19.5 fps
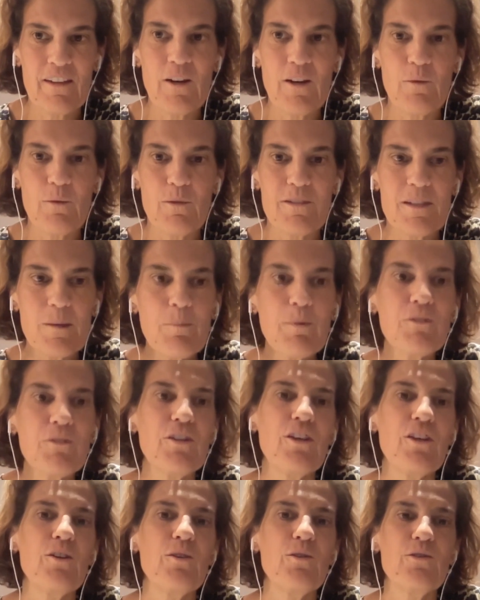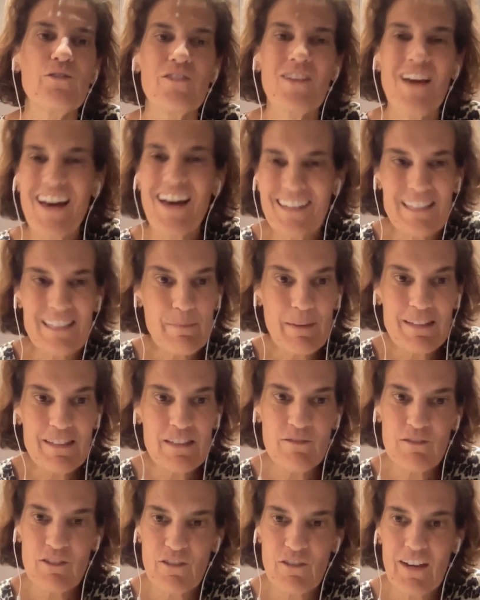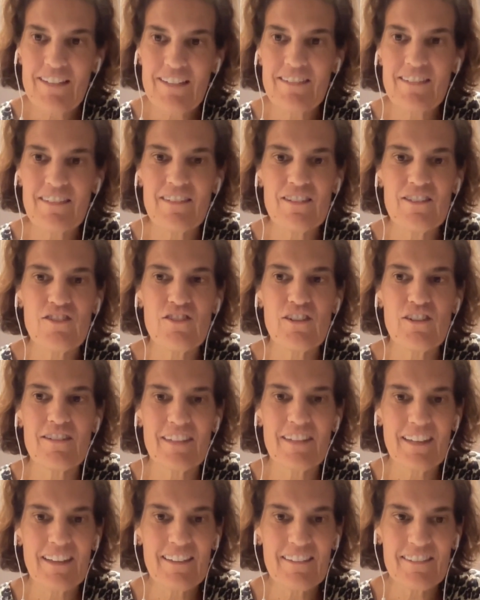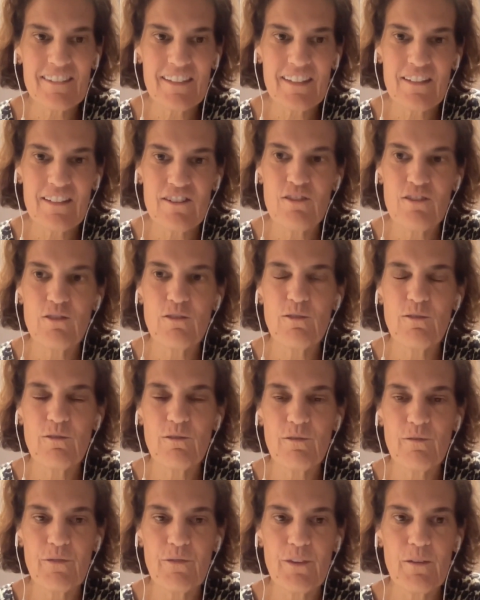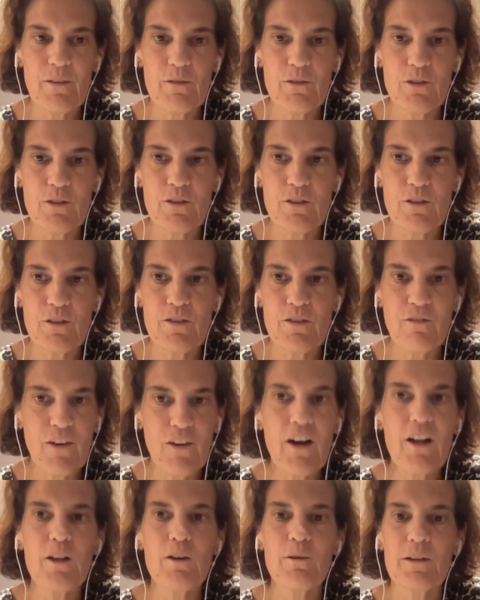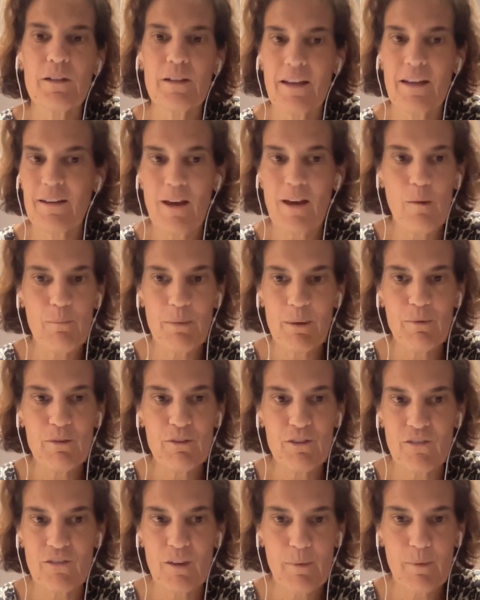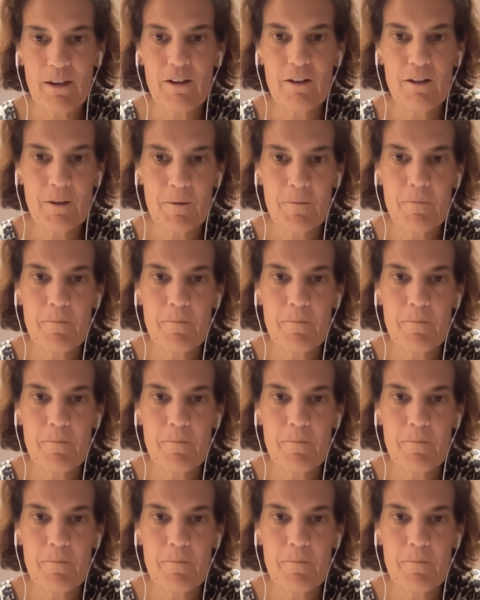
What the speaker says: simple to use, not expensive devices, just easy to follow and help people to feel better.